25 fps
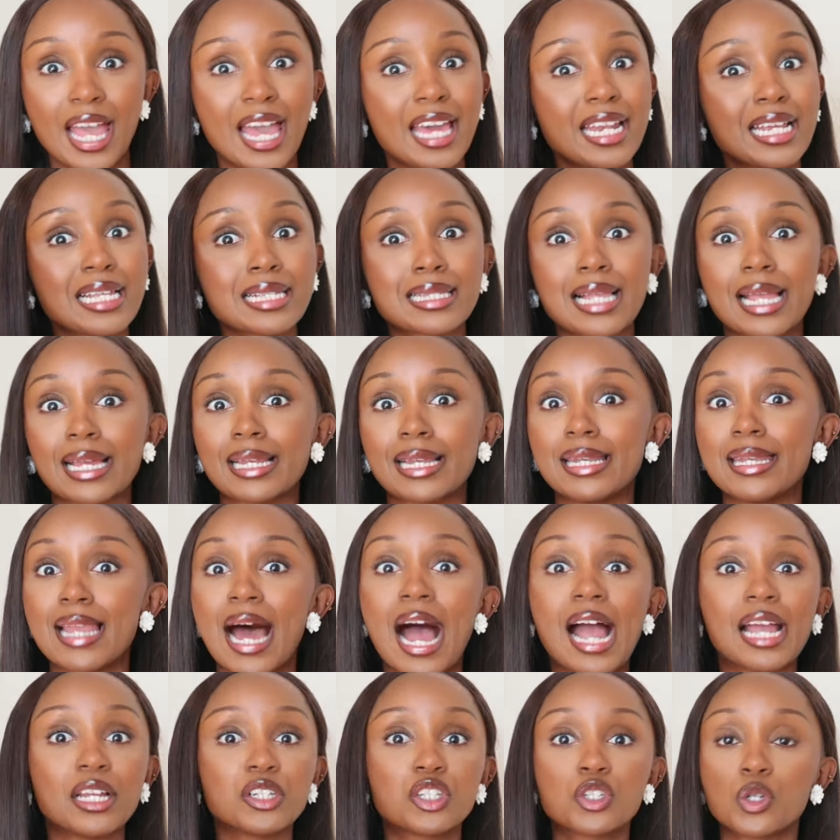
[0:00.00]
It is like
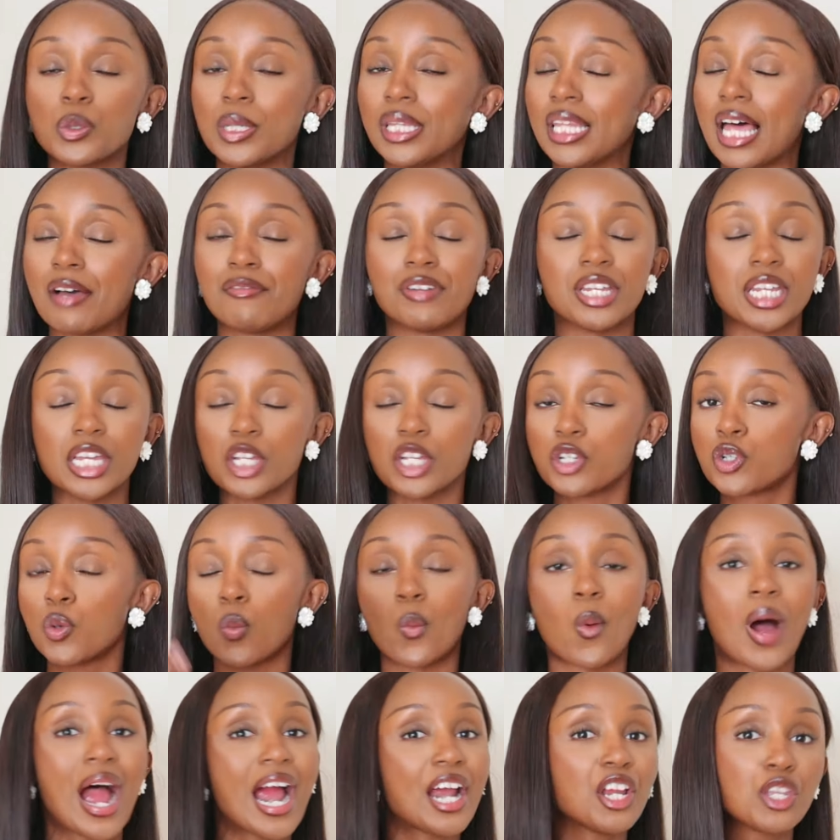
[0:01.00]
9 to 11ish.
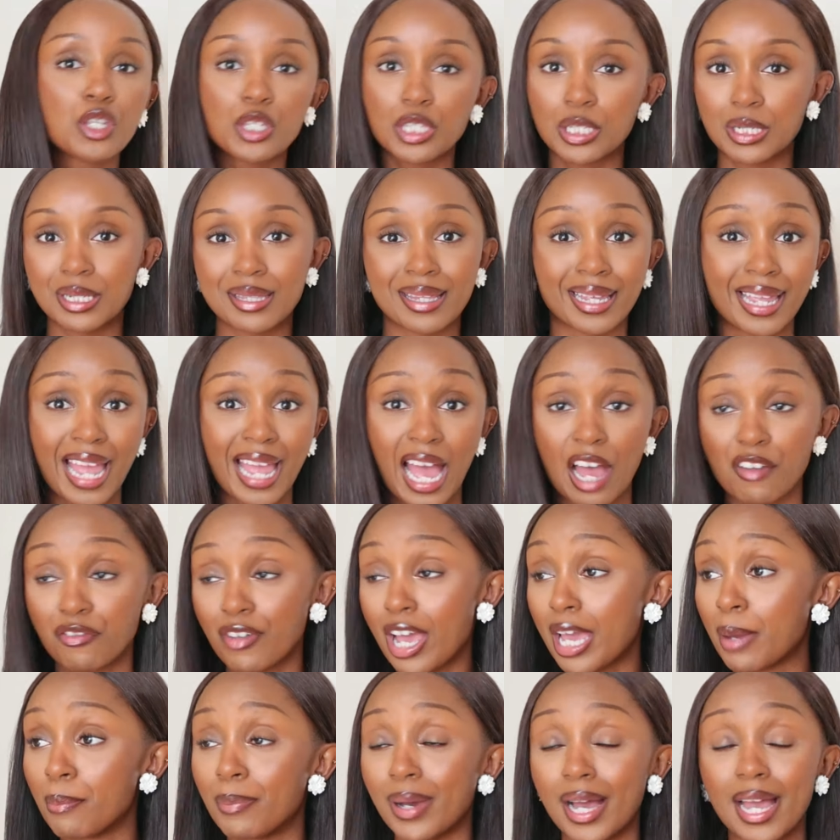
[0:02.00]
Why are you still in the
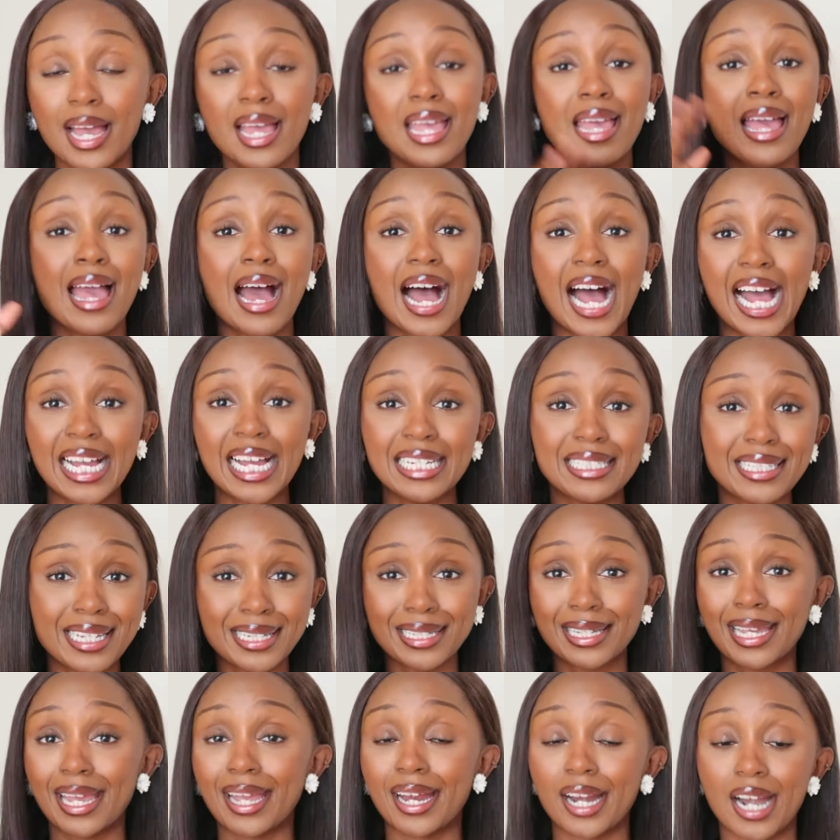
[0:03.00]
cafe? But I
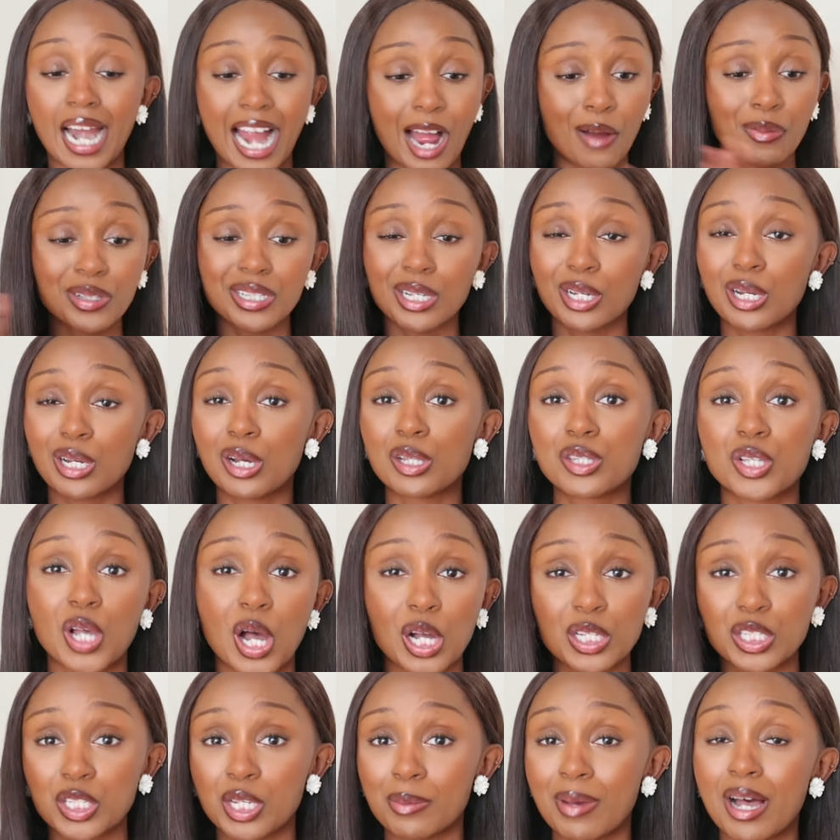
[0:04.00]
didn't care. I wasn't gonna
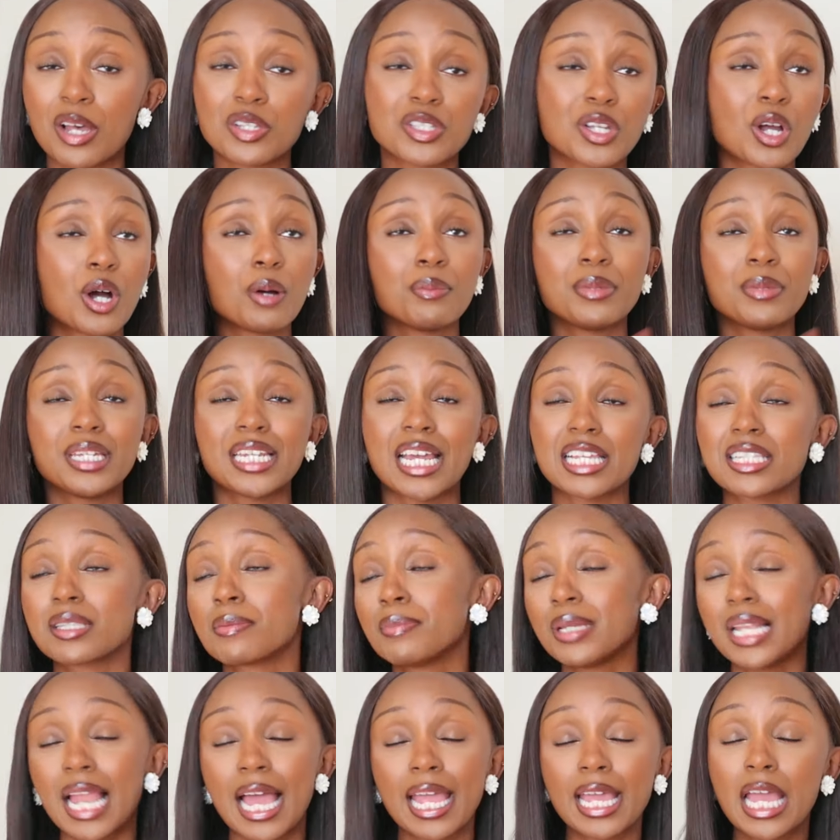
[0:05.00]
talk to him. I wasn't gonna be nice
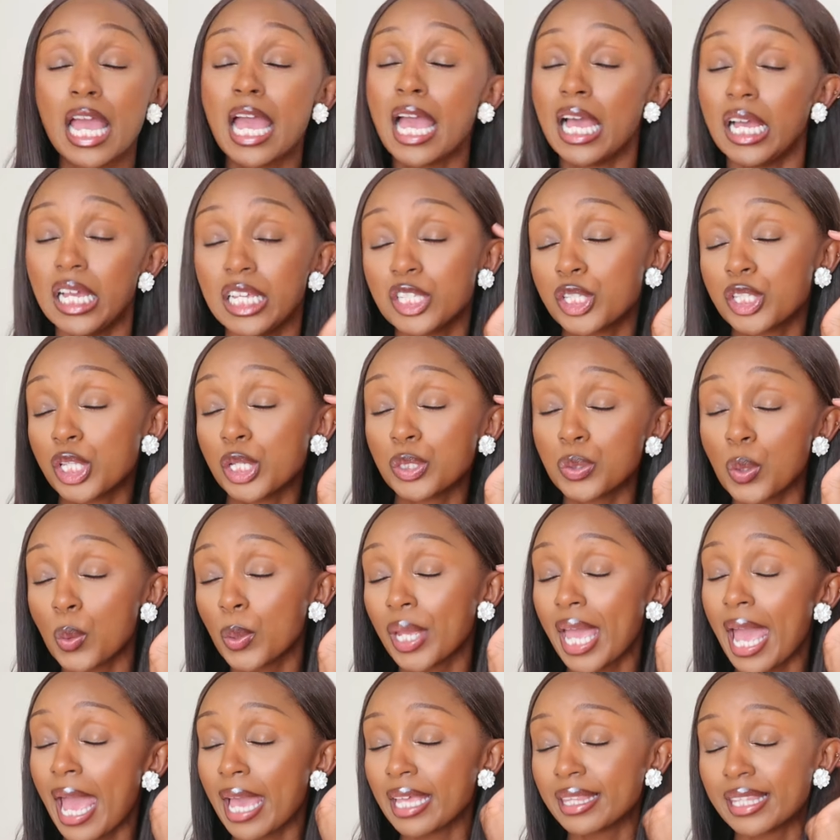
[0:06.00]
and be like, is this
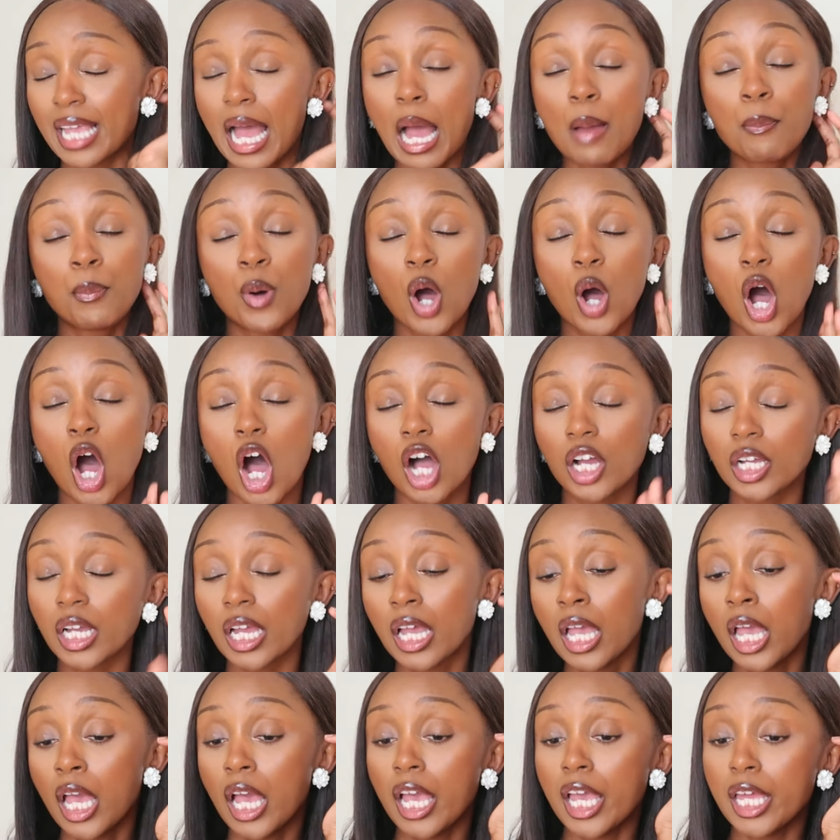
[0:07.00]
okay that I park
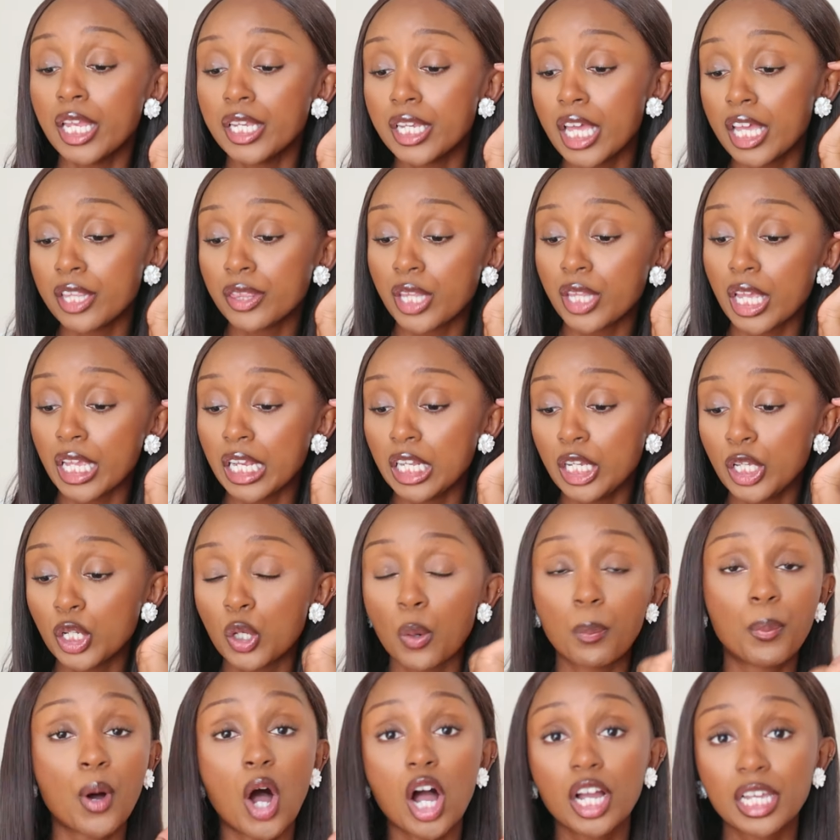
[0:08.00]
in the
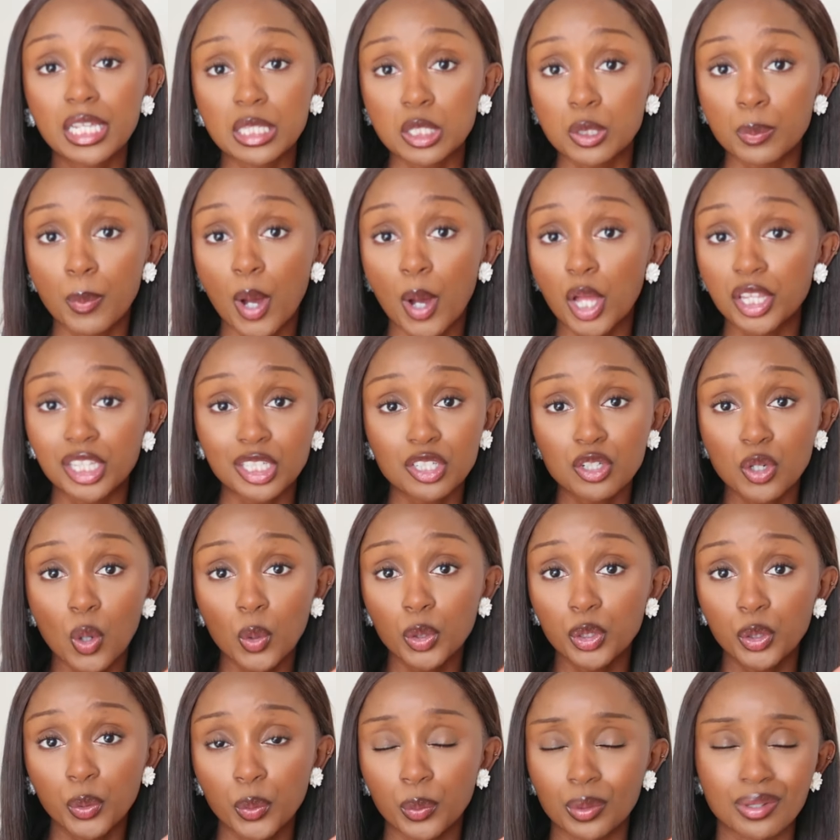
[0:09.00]
illegal parking spot that's
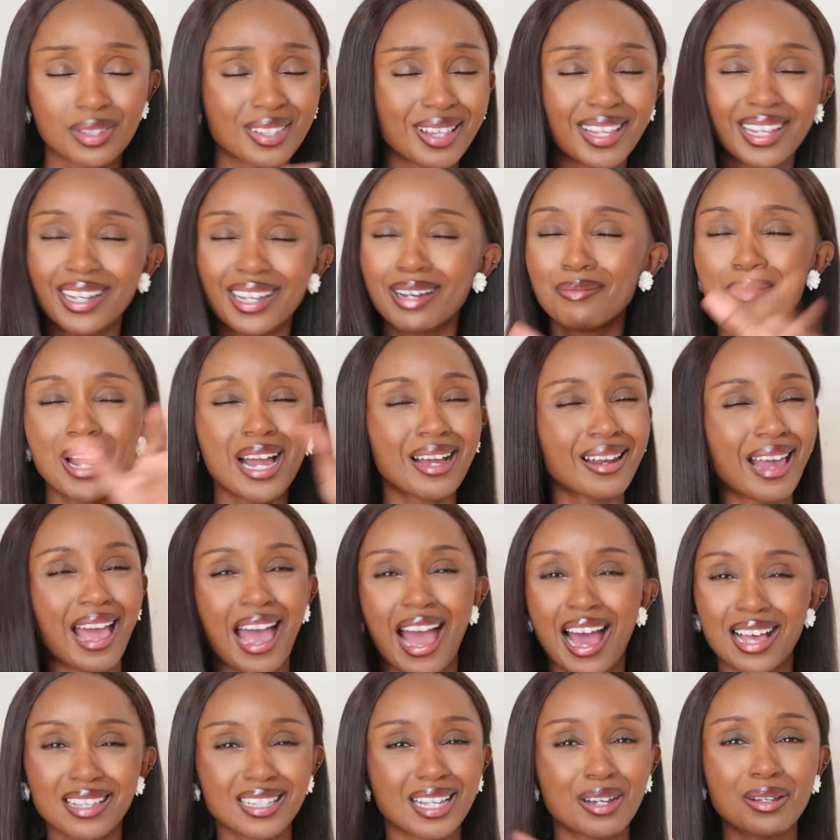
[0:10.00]
not yours? Like, I'm not gonna
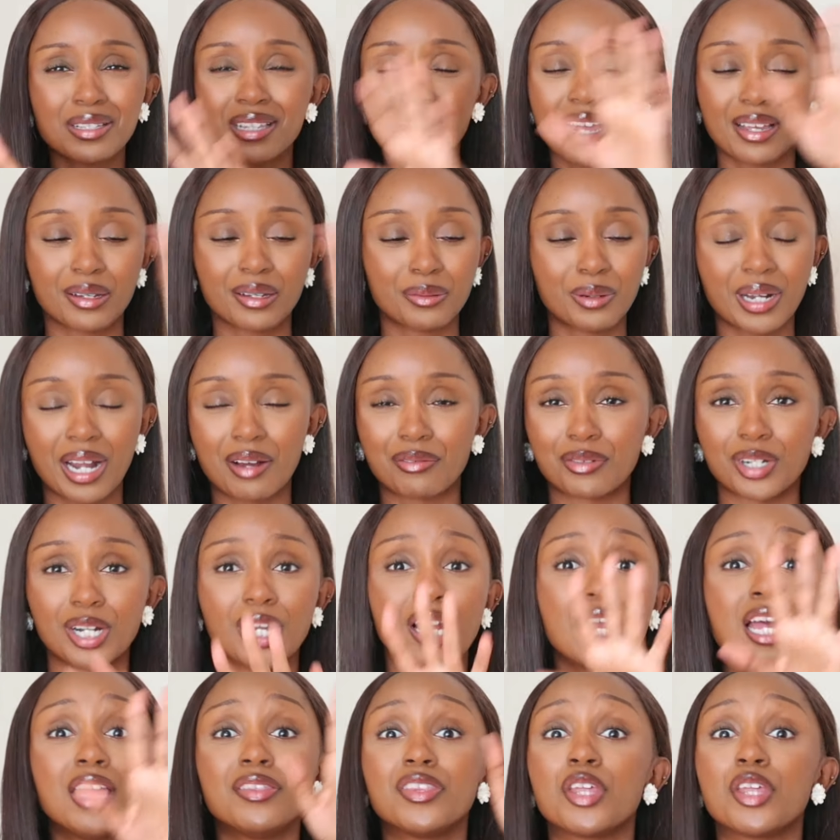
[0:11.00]
ask. I was like, whatever.